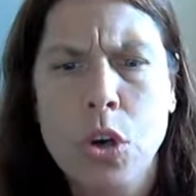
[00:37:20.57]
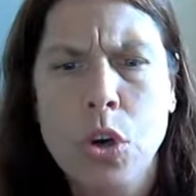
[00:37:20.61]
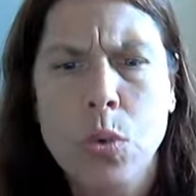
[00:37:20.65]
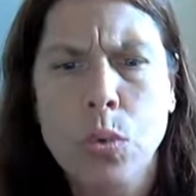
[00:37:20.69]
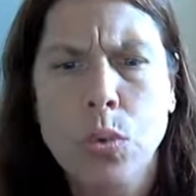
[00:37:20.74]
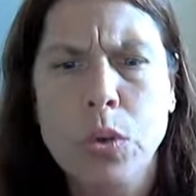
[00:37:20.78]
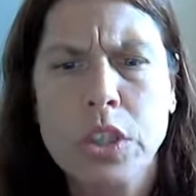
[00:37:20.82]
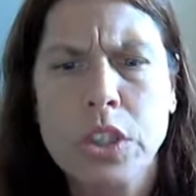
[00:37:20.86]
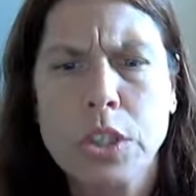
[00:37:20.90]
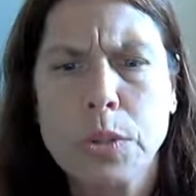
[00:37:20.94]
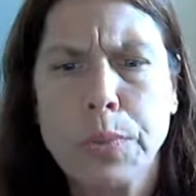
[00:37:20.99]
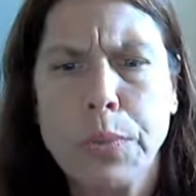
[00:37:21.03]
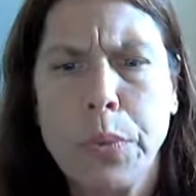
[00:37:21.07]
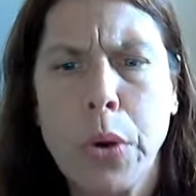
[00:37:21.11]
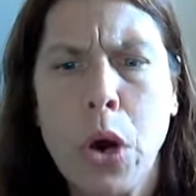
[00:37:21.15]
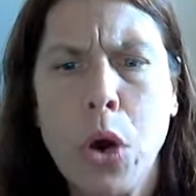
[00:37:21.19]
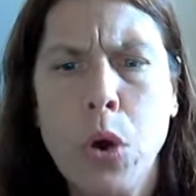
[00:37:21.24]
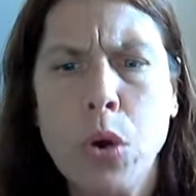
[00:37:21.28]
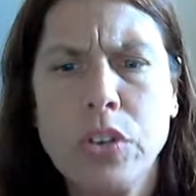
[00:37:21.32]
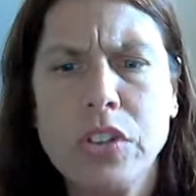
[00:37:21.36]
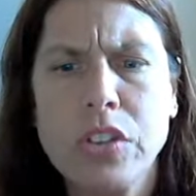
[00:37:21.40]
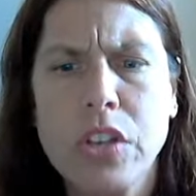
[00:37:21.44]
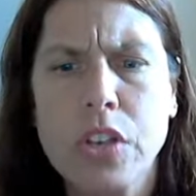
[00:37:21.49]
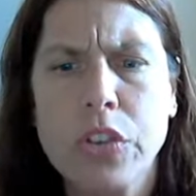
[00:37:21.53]
which
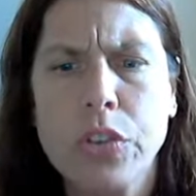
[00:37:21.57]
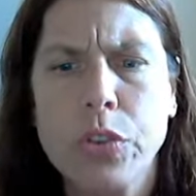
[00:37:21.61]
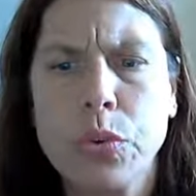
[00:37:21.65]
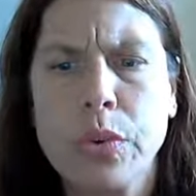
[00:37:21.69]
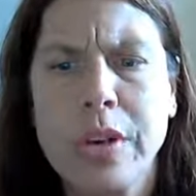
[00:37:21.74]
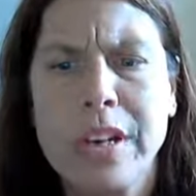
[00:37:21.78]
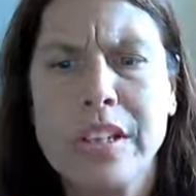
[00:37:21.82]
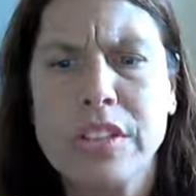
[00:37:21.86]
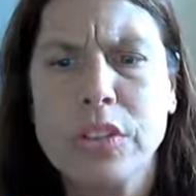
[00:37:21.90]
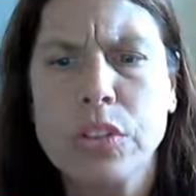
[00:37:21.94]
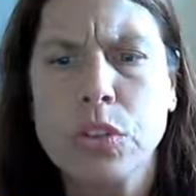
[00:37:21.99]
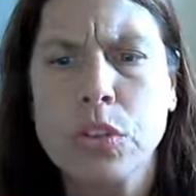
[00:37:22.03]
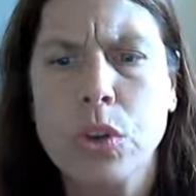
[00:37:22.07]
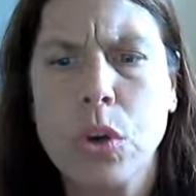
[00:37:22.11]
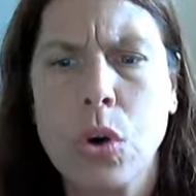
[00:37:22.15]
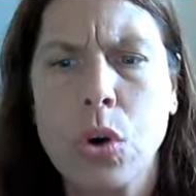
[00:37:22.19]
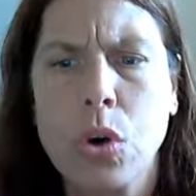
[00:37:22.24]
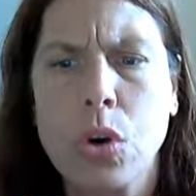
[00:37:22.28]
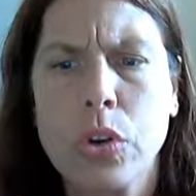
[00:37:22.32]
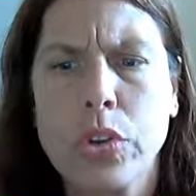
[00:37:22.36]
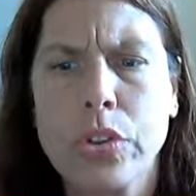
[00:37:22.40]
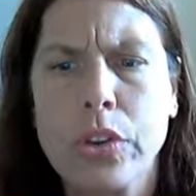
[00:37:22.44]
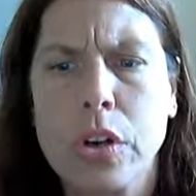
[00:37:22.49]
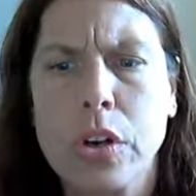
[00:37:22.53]
pose a threat to
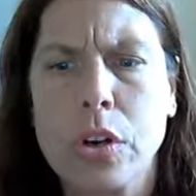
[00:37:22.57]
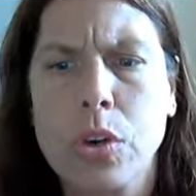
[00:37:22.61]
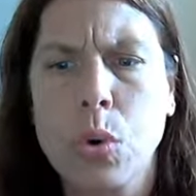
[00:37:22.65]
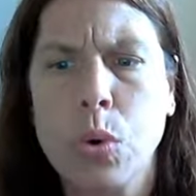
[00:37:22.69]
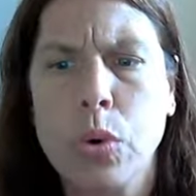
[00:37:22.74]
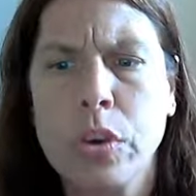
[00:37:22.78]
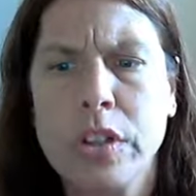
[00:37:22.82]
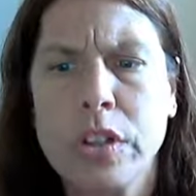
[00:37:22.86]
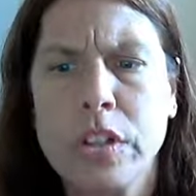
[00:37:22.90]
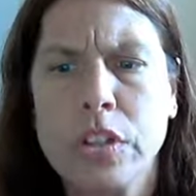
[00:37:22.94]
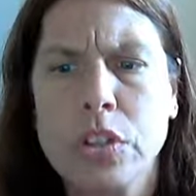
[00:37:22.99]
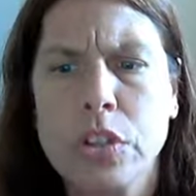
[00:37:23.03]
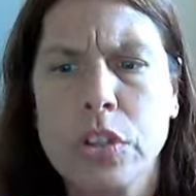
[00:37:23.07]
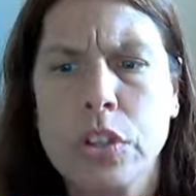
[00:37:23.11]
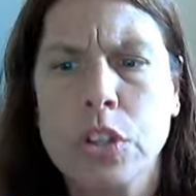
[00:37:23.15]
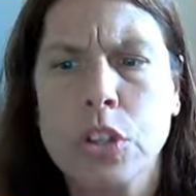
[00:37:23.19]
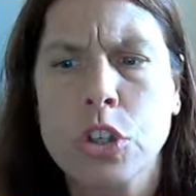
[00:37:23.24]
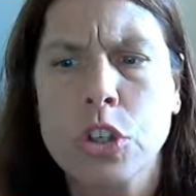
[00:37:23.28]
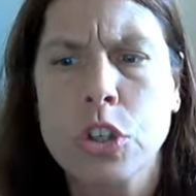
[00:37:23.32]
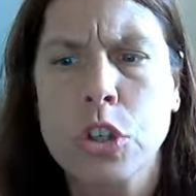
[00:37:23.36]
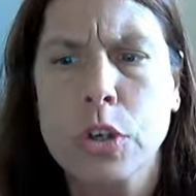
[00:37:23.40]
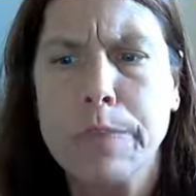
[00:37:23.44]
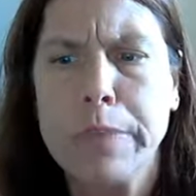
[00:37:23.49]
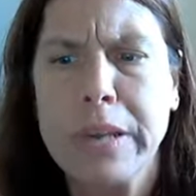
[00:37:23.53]
Earth according to the
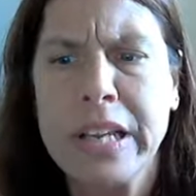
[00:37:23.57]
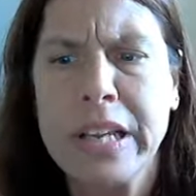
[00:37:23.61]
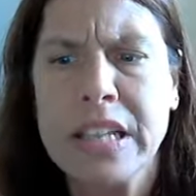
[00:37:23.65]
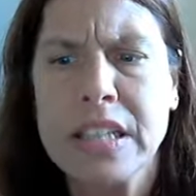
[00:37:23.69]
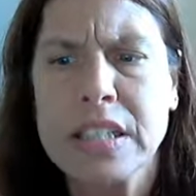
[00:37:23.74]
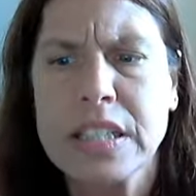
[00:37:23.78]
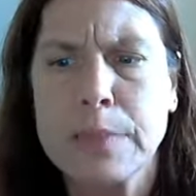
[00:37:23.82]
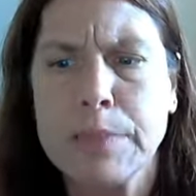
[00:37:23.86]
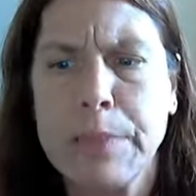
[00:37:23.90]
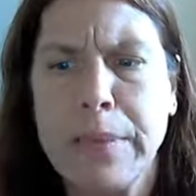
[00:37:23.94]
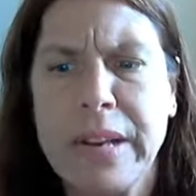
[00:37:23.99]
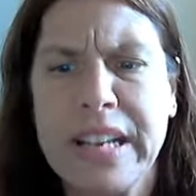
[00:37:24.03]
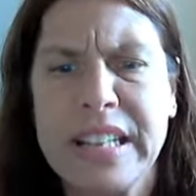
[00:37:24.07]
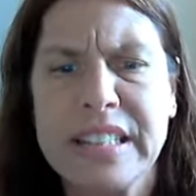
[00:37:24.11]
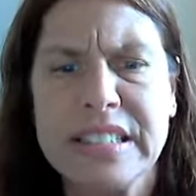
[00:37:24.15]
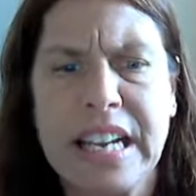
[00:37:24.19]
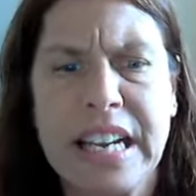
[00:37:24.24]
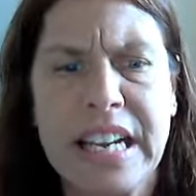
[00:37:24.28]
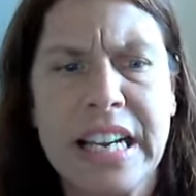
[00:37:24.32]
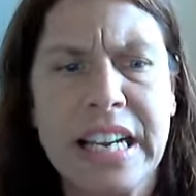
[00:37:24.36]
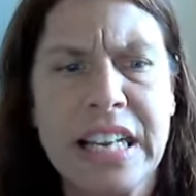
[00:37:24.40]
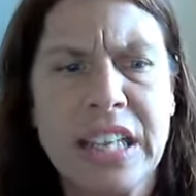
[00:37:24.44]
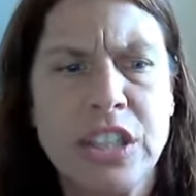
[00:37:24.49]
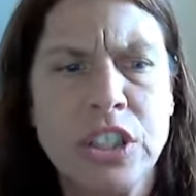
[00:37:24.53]
European Space
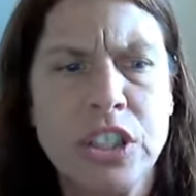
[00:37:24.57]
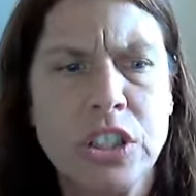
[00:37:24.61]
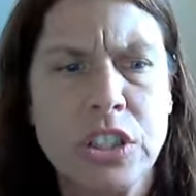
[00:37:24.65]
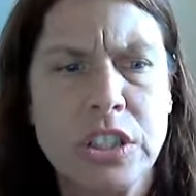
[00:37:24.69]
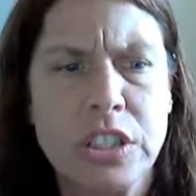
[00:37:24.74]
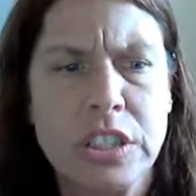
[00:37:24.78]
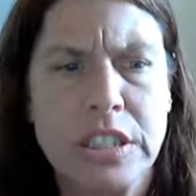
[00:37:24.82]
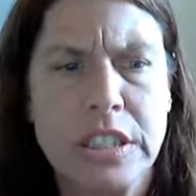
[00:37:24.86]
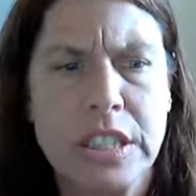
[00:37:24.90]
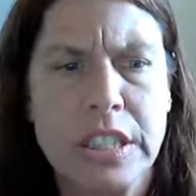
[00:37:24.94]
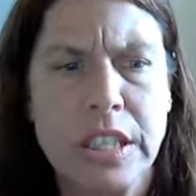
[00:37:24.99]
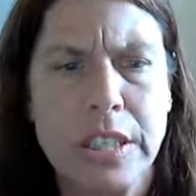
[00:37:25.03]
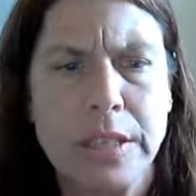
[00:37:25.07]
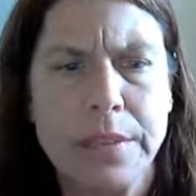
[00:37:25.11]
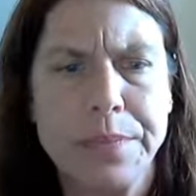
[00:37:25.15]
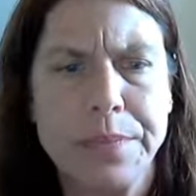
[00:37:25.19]
Agency.